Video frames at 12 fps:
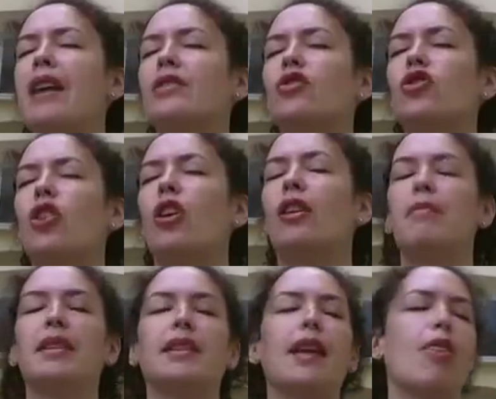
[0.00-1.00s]
the best
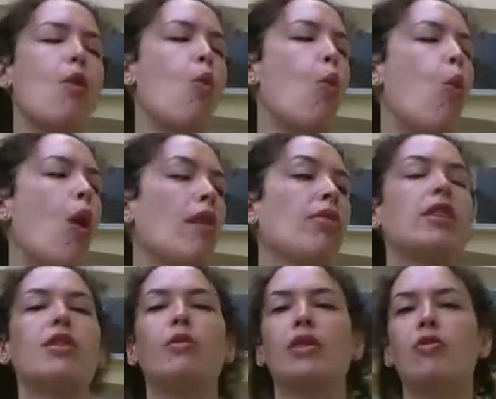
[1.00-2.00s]
chocolate biscuit, the
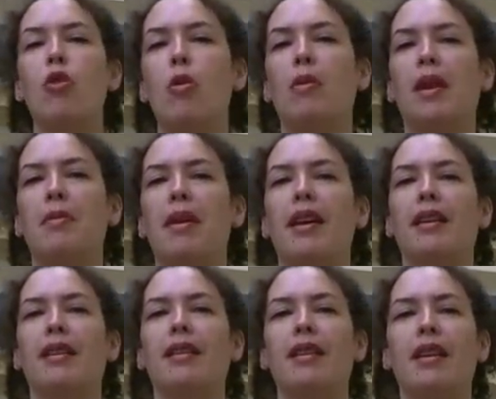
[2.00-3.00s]
one that you would normally
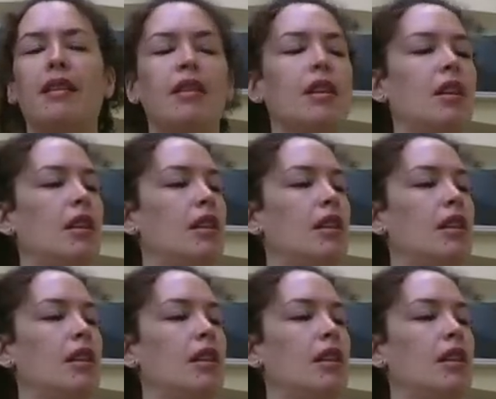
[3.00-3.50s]
pick. Yeah?